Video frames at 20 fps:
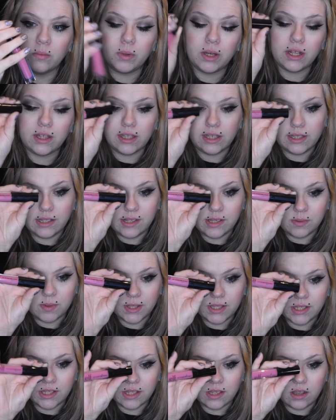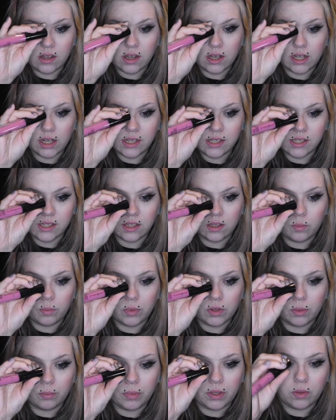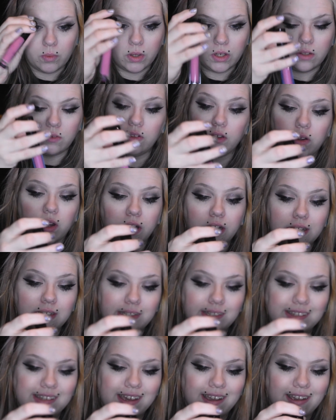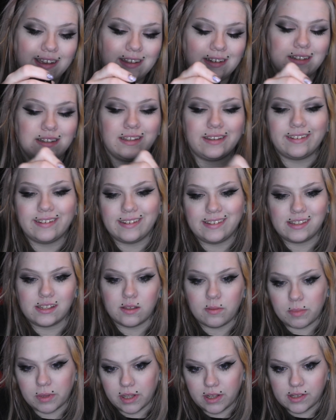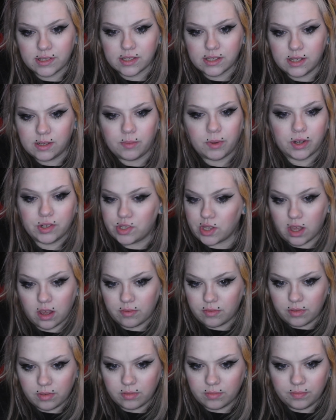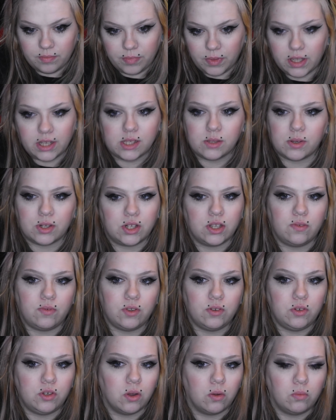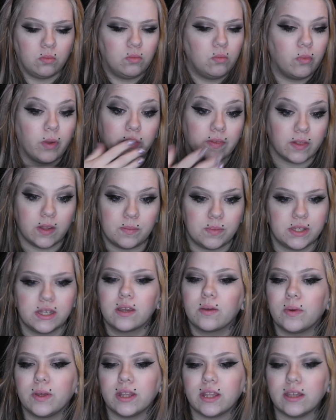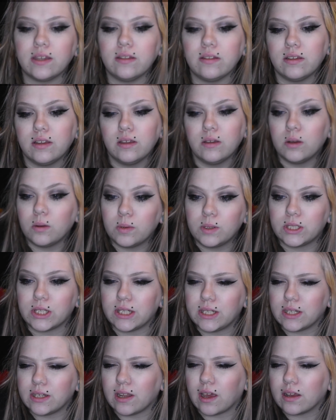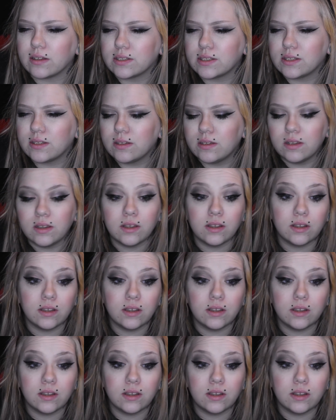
But I like these ones. They're a nice lip plumping one if you are into that kind of thing, and it's lip gloss. It wears off, especially if you don't wear lipstick with it, which I did not.